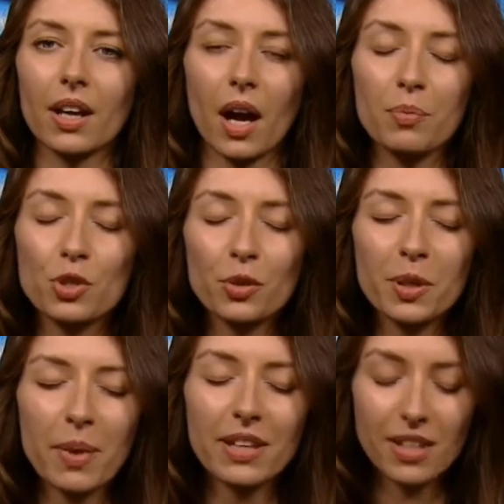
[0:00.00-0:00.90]
I'm sure
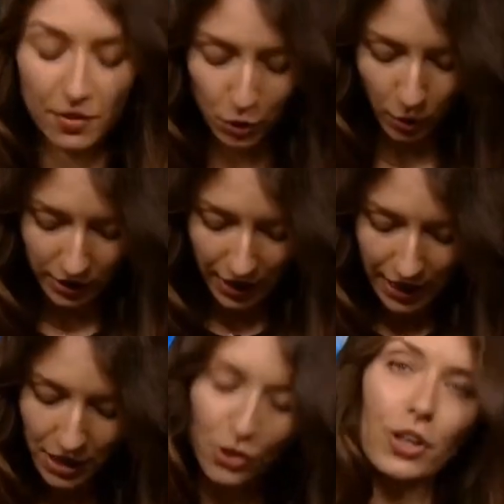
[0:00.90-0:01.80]
it makes everyone
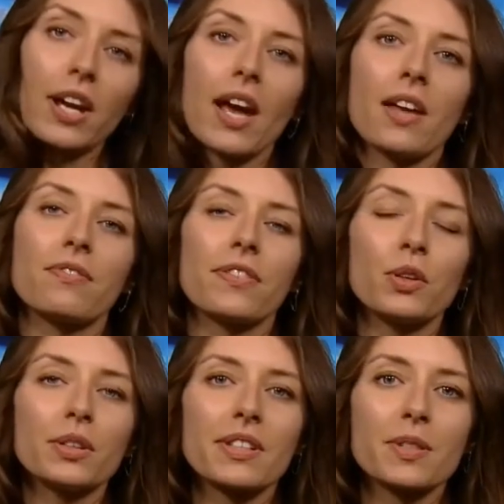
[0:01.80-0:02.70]
angry and
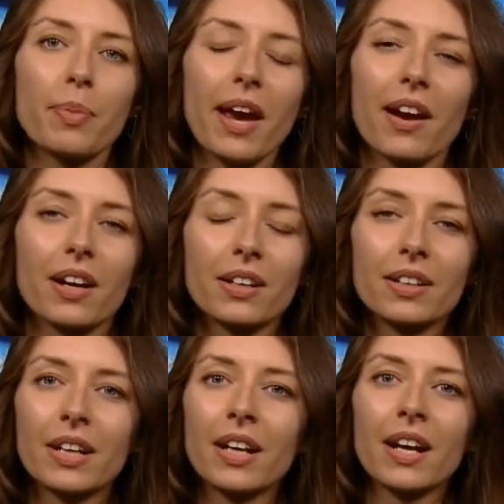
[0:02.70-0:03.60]
feel despair,
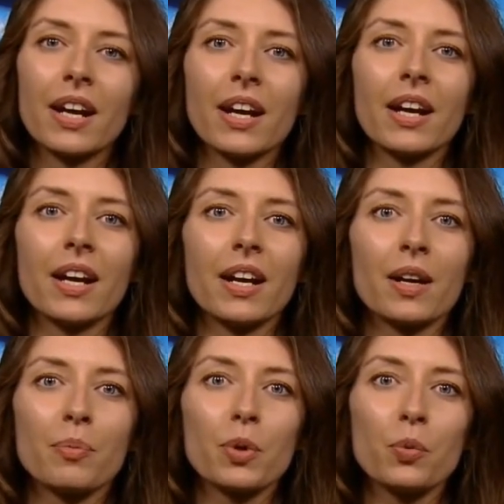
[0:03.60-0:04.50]

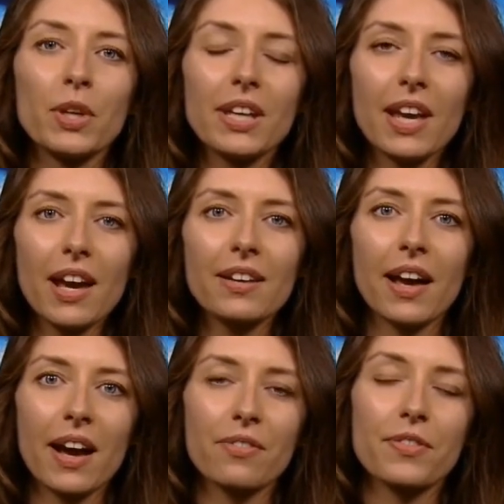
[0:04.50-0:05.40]
but we can't
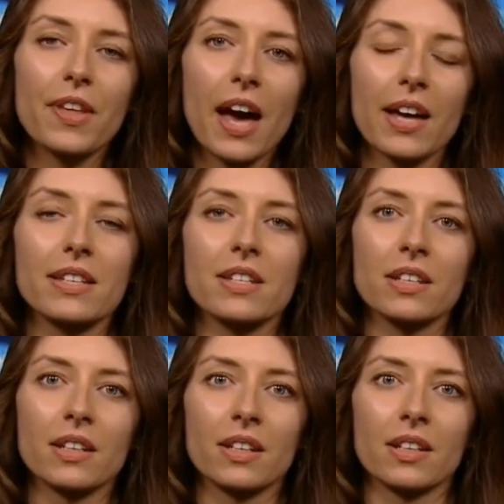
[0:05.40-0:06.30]
have that
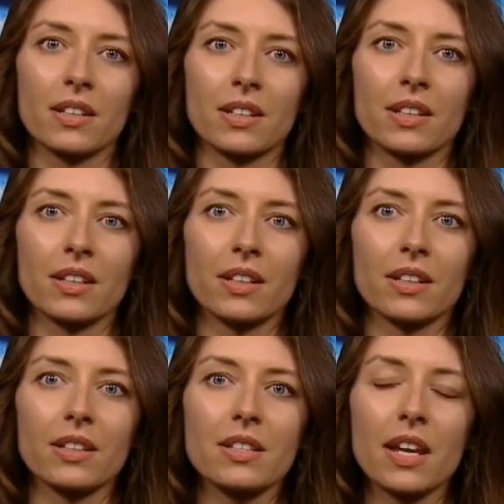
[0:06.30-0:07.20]

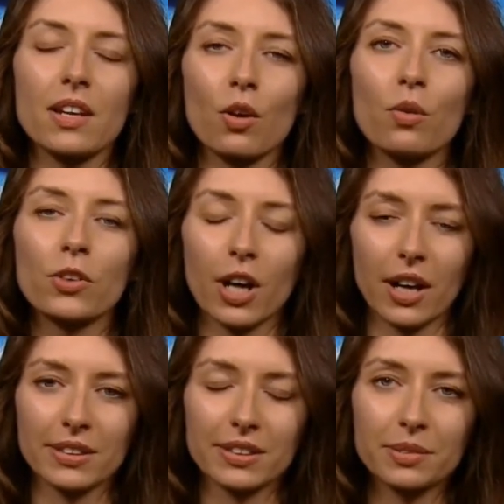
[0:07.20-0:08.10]
take over
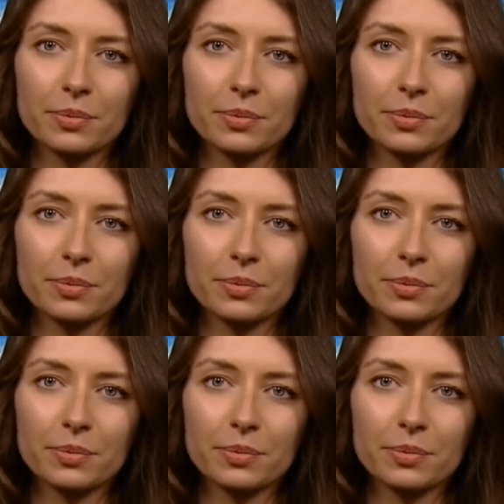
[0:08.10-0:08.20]
us.